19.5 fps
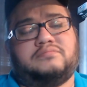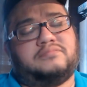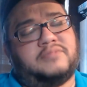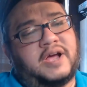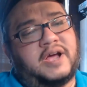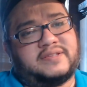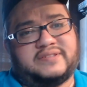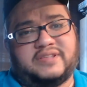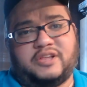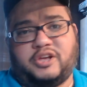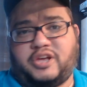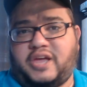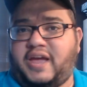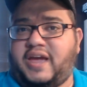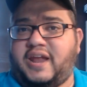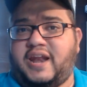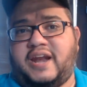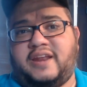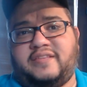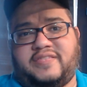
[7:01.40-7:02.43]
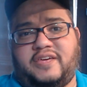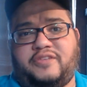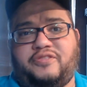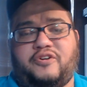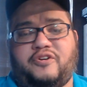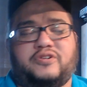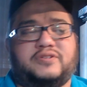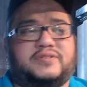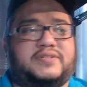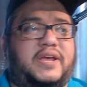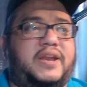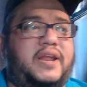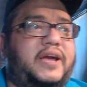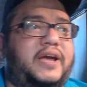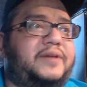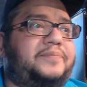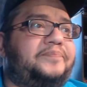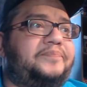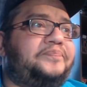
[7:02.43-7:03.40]
not looking at anything Thursday
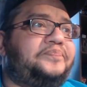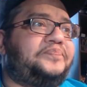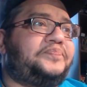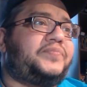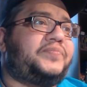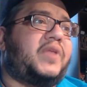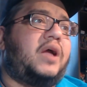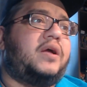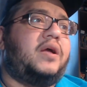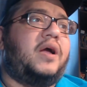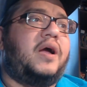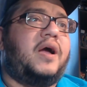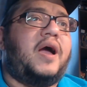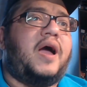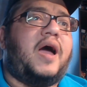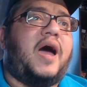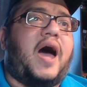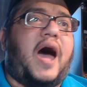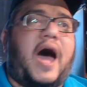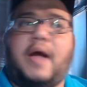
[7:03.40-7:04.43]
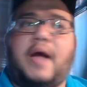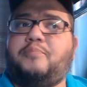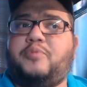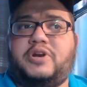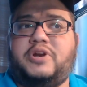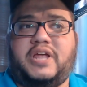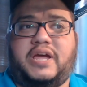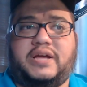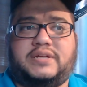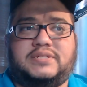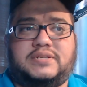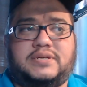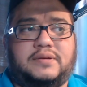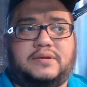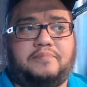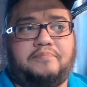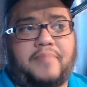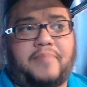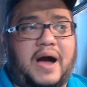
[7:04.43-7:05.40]
night. I predict
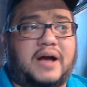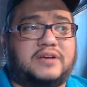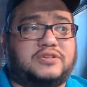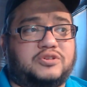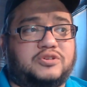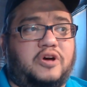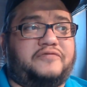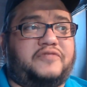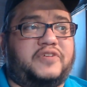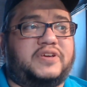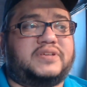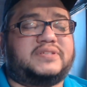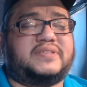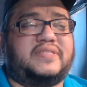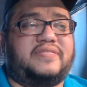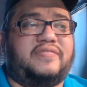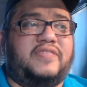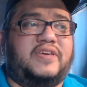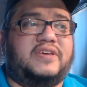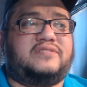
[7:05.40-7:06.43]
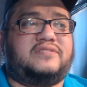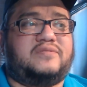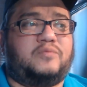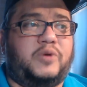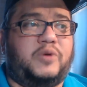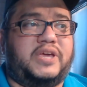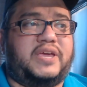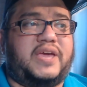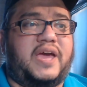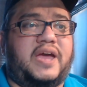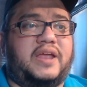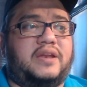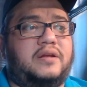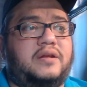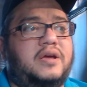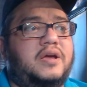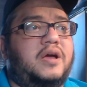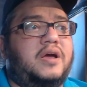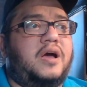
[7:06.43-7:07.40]
box office this weekend,
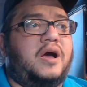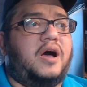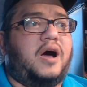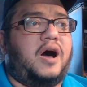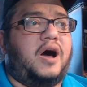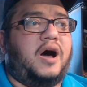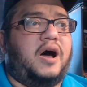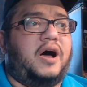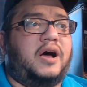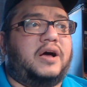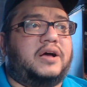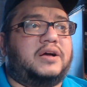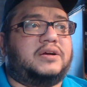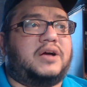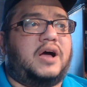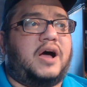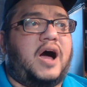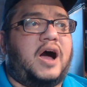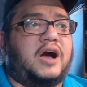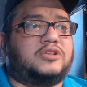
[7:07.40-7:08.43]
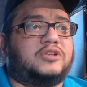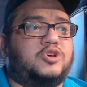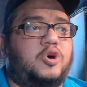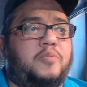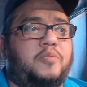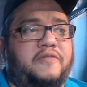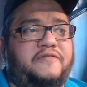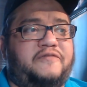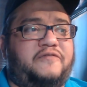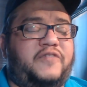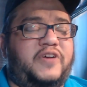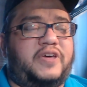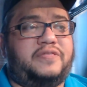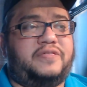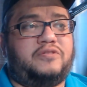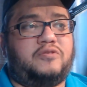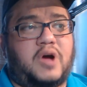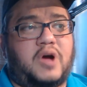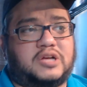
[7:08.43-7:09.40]
October
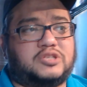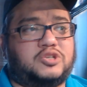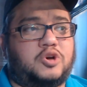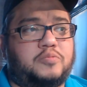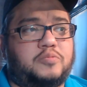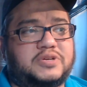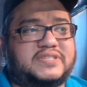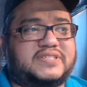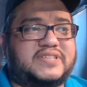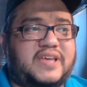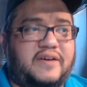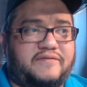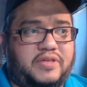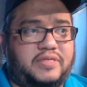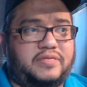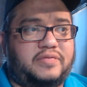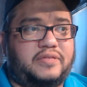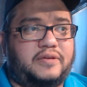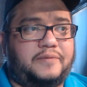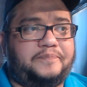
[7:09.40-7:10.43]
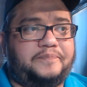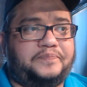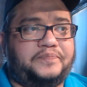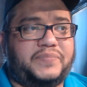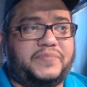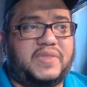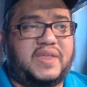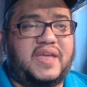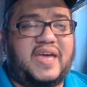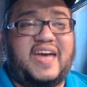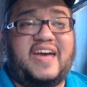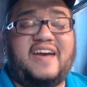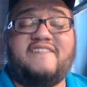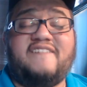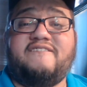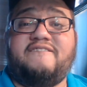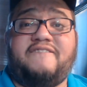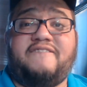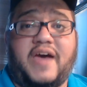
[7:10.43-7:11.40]
5th to October 7th,
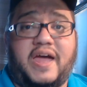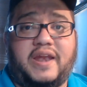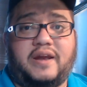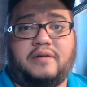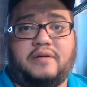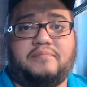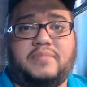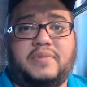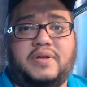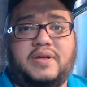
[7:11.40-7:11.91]
Venom